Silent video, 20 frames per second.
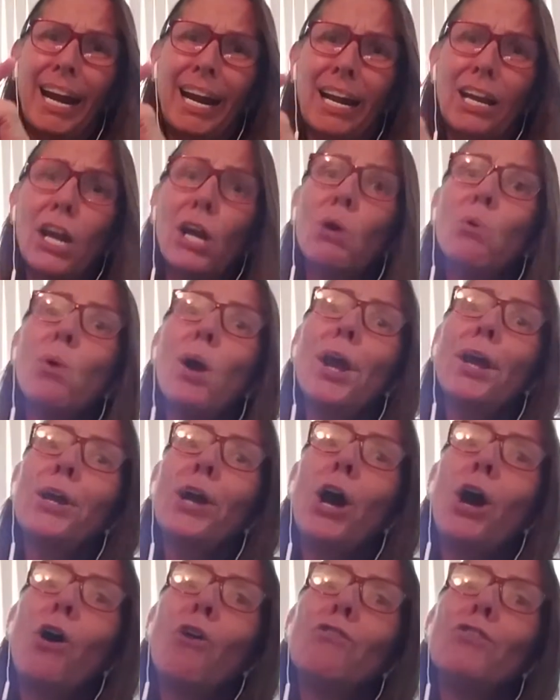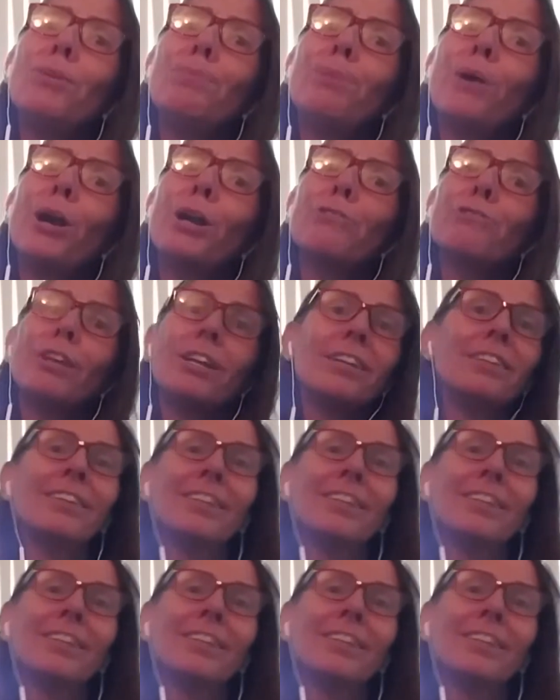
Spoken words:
get away, COVID person.